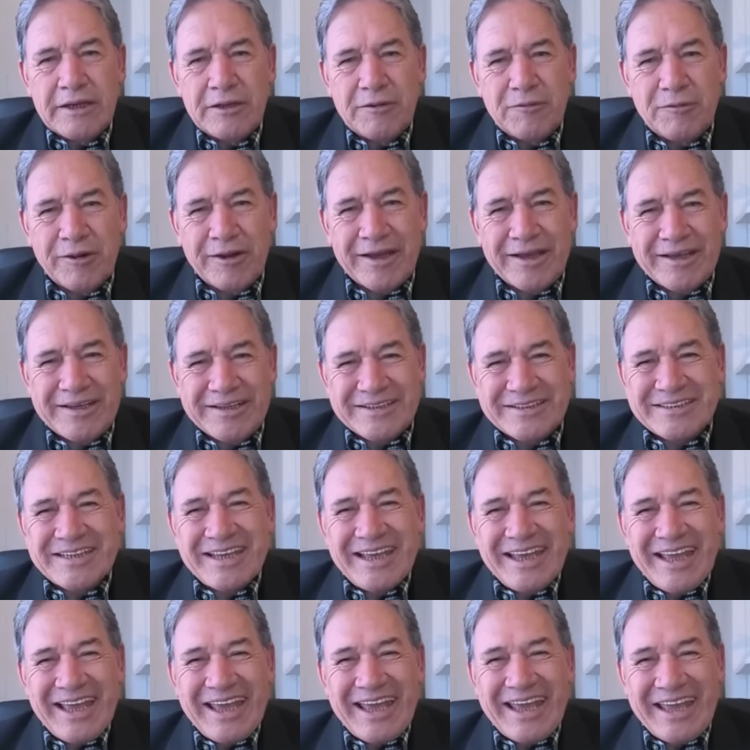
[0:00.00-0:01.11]

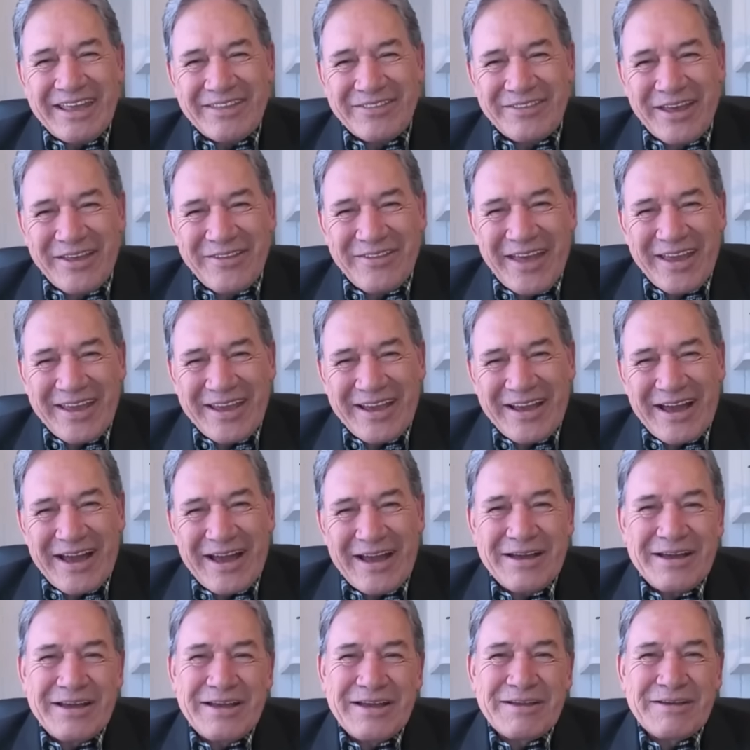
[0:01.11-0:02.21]
anyways, there they
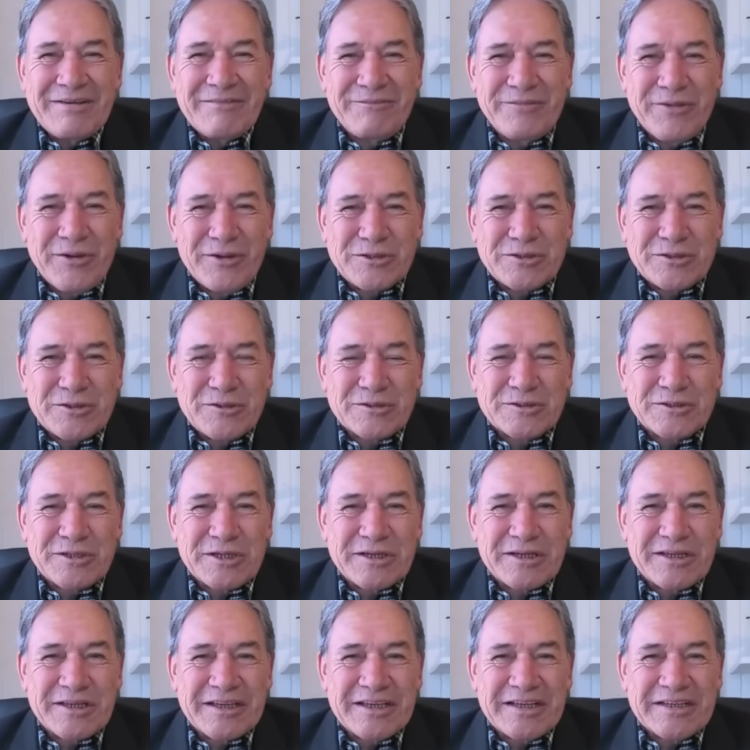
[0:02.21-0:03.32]
are, uh, virtue
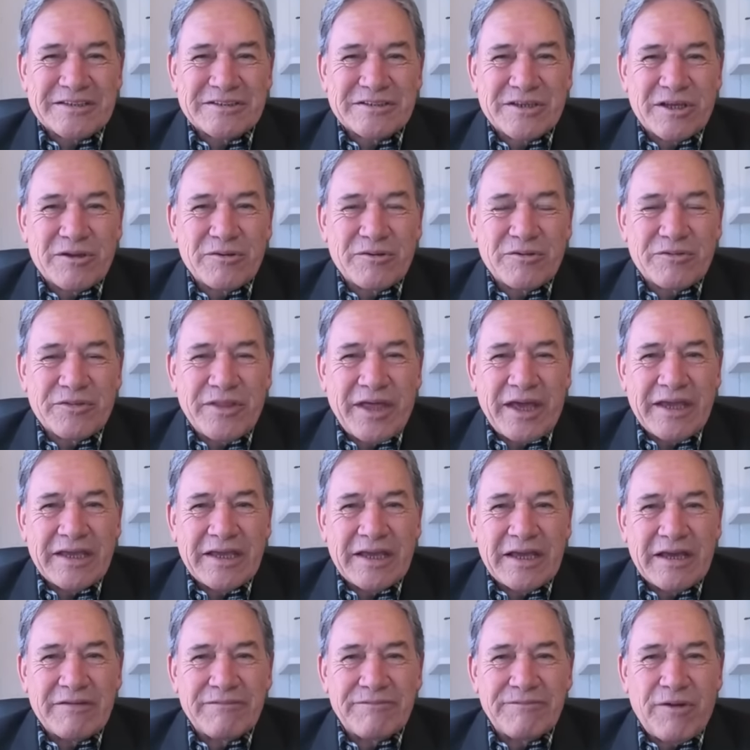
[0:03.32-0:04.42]
signaling as though
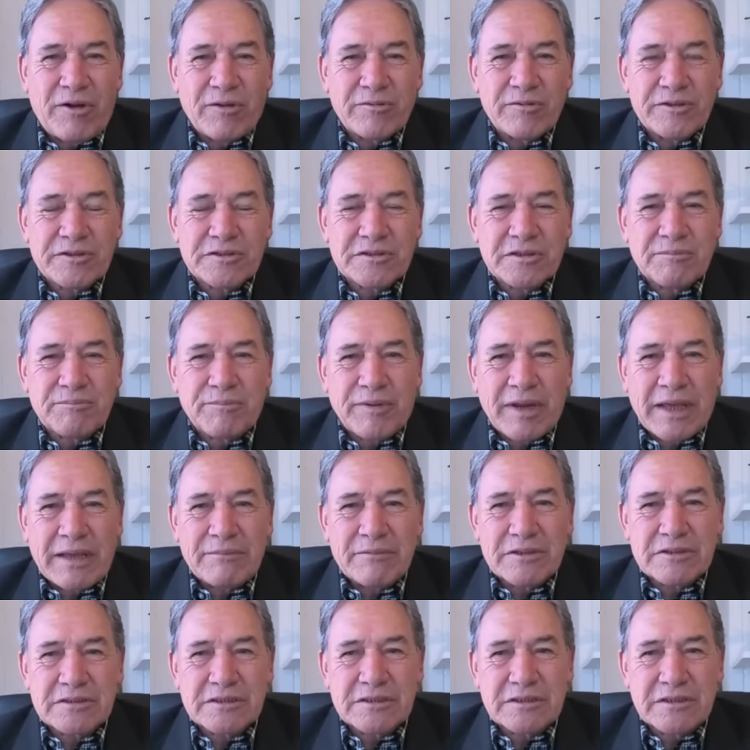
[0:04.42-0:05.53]
they are faultless and
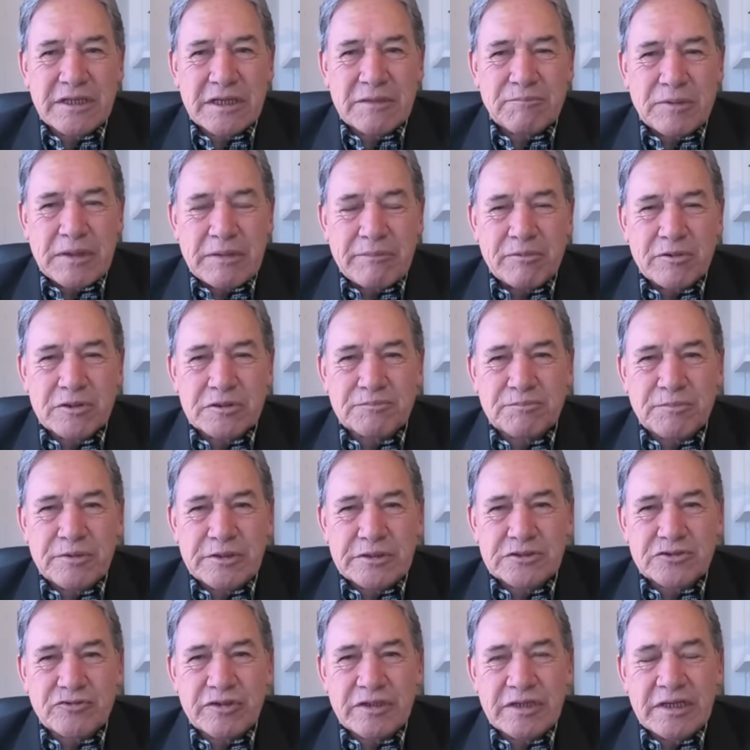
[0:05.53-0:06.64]
blameless, and their people's
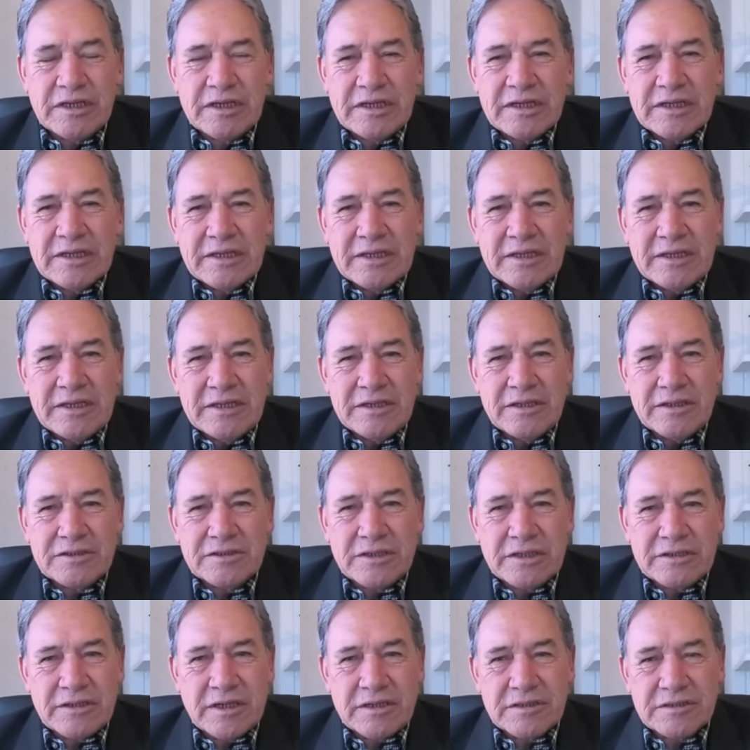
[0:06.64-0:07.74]
history
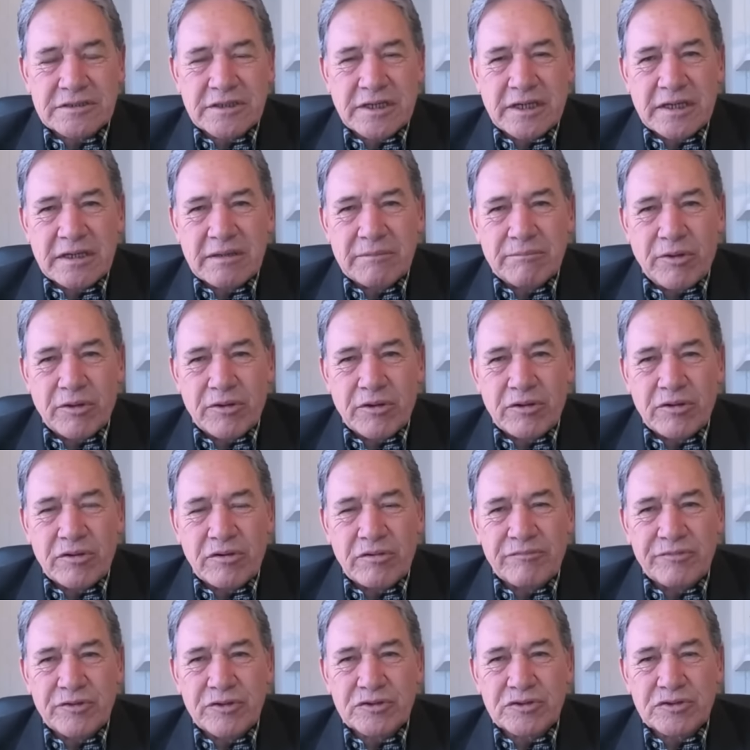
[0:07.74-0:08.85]
is, as I say, a
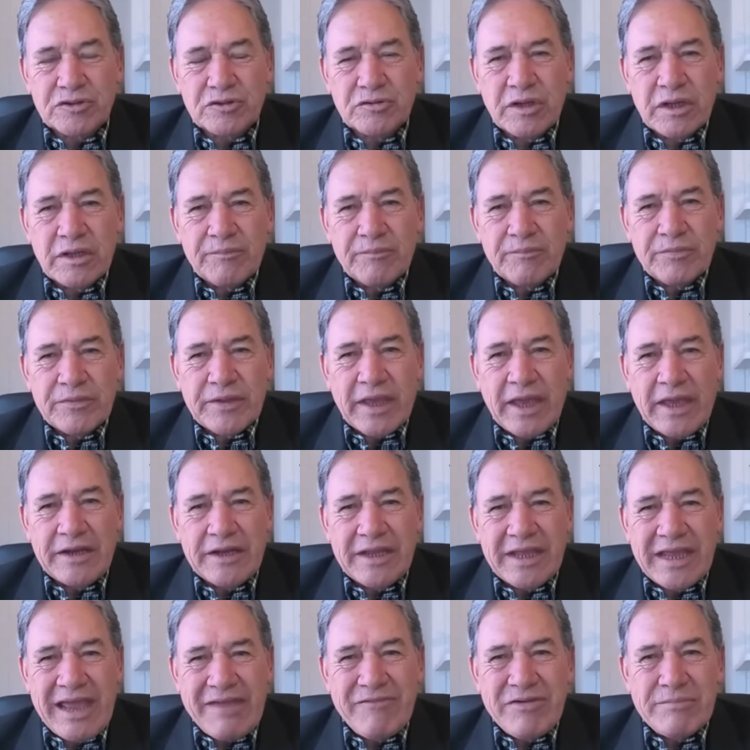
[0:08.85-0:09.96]
model of virtue,
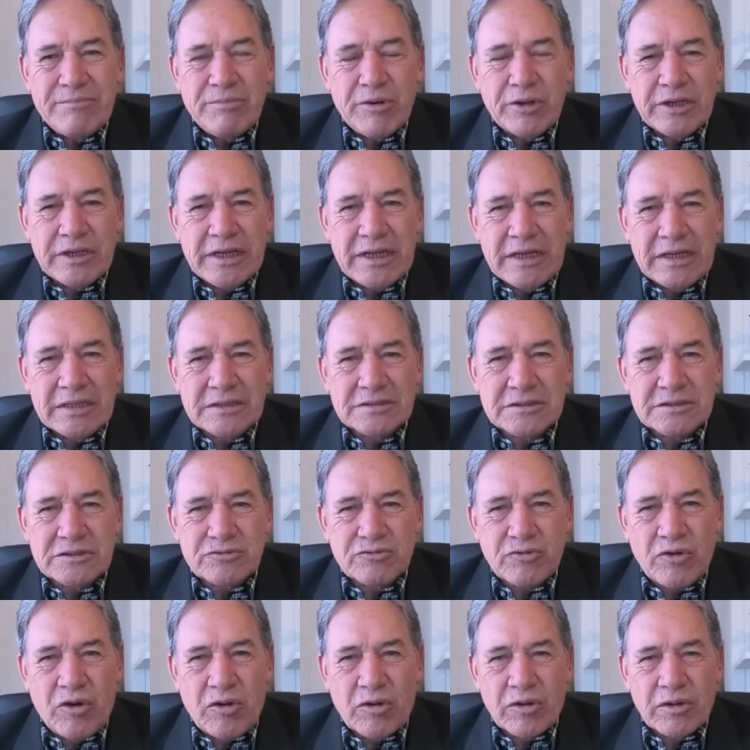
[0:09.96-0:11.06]
and everybody else
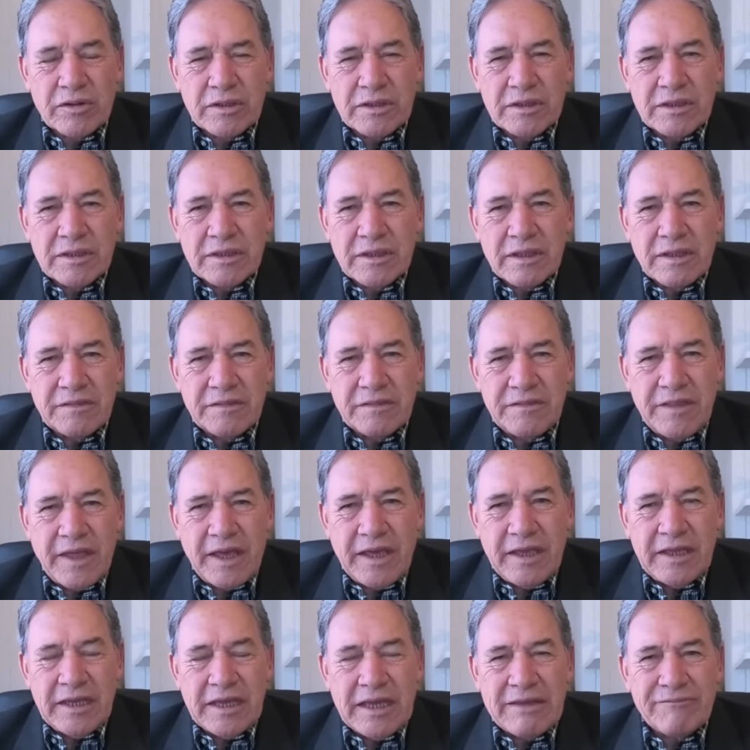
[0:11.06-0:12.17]
is wrong.
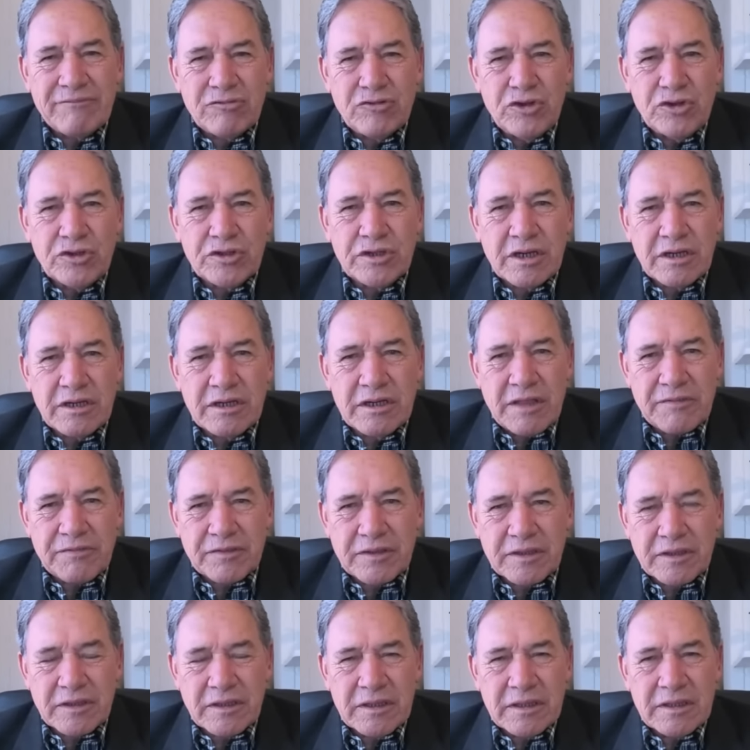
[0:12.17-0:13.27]
They have learned
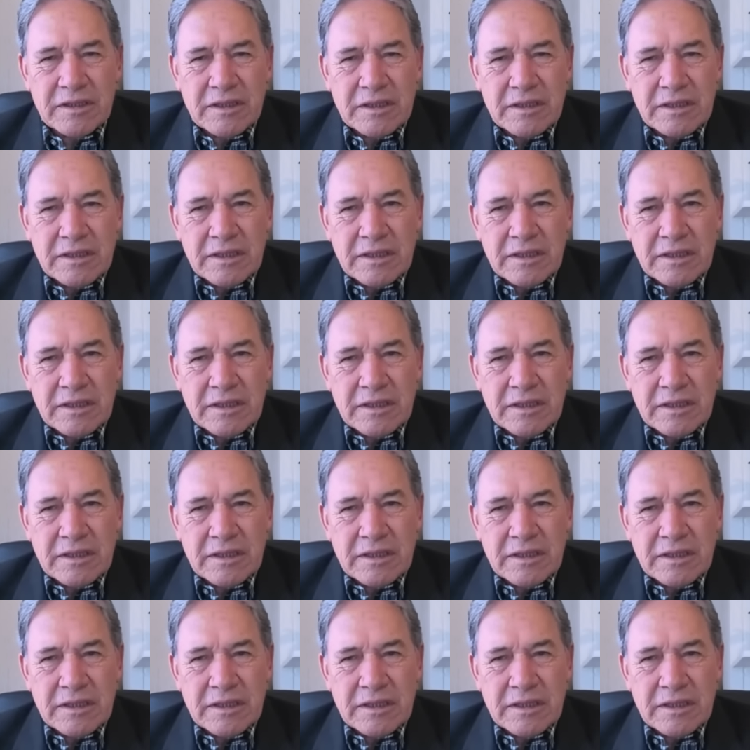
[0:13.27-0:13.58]
nothing